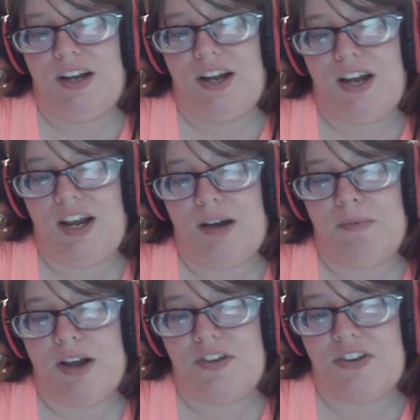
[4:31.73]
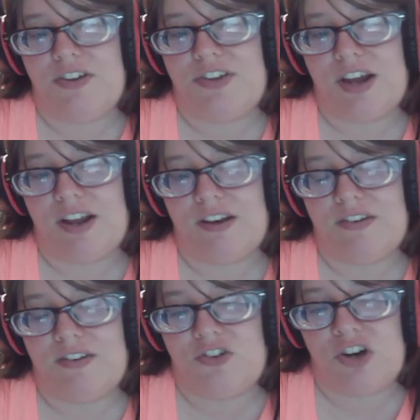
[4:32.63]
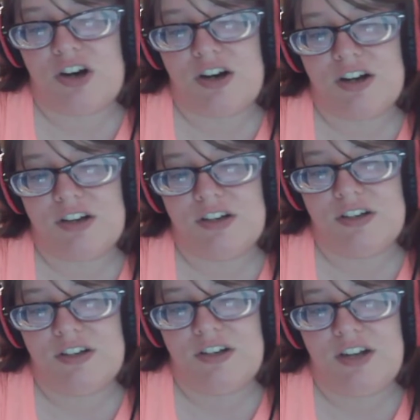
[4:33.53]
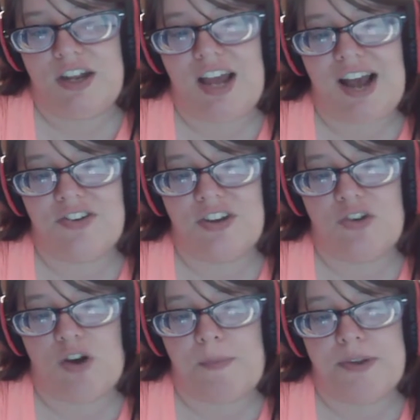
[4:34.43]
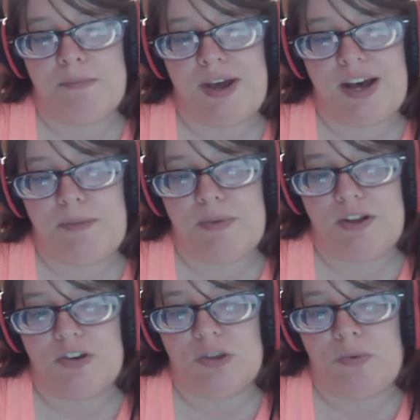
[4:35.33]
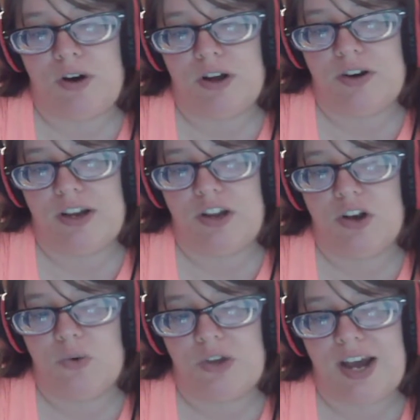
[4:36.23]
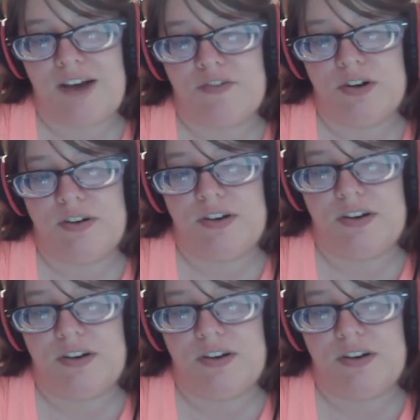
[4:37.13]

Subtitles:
And because of the second shock, he accidentally drops the map into the water and he goes after it,